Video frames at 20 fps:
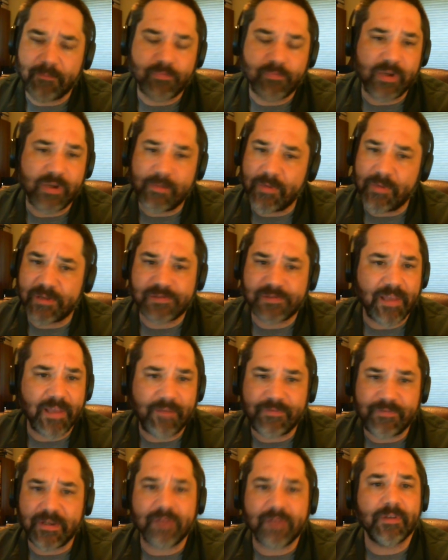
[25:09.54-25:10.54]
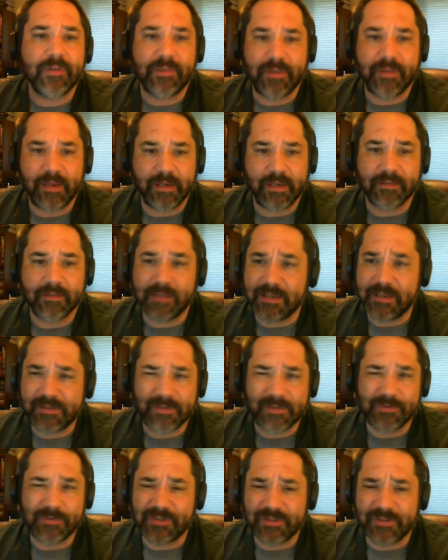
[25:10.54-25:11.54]
pretty much left everything
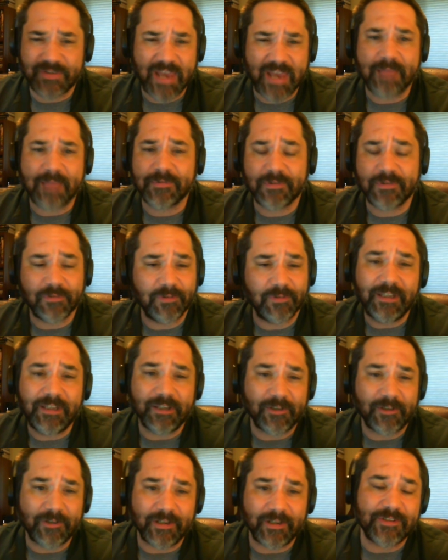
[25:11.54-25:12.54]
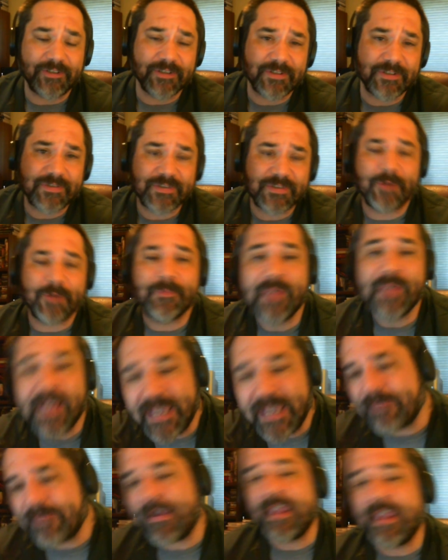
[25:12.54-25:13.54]
unless it was just absolutely egregious. So
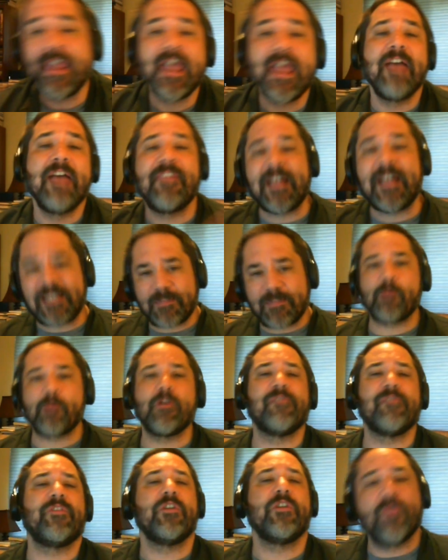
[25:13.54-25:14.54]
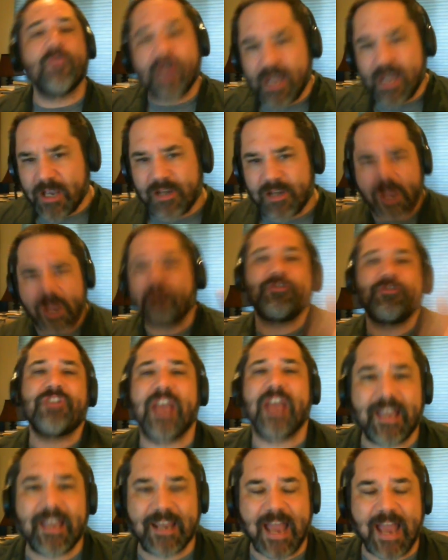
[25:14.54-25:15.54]
anyway, that's my review. Go
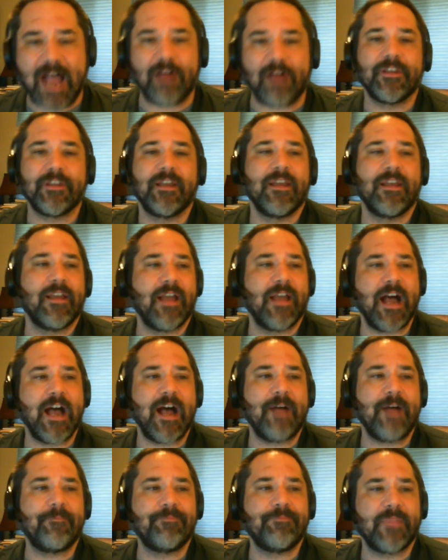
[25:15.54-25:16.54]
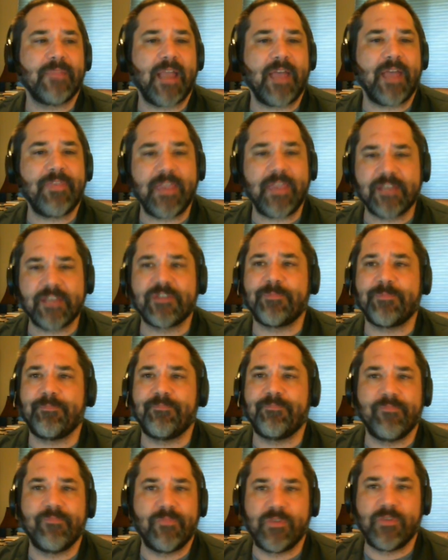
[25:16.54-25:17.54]
check it out. I think it's
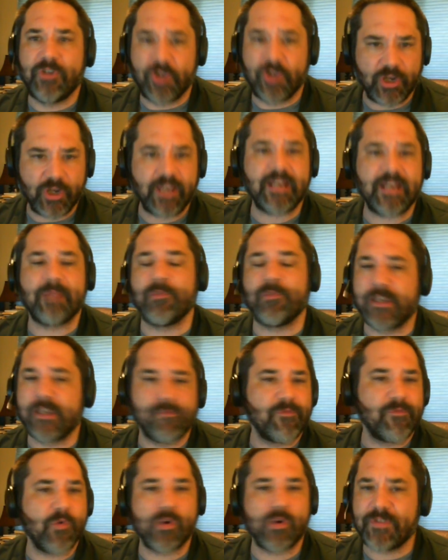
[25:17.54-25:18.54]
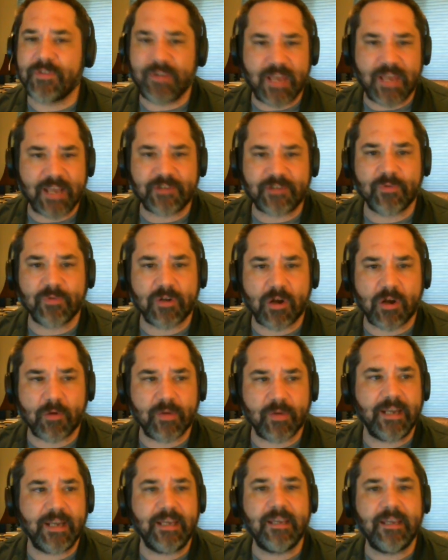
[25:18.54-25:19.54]
good. I'm looking forward to the next one
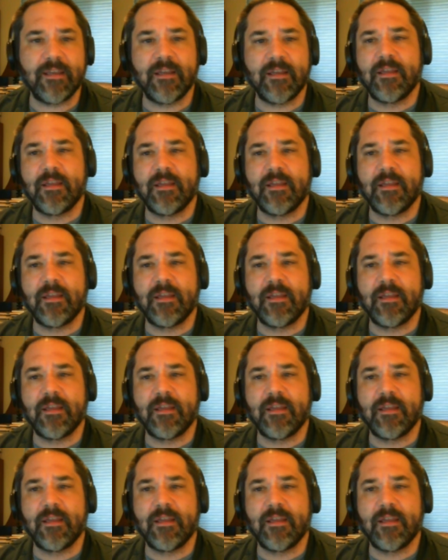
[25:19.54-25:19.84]
already.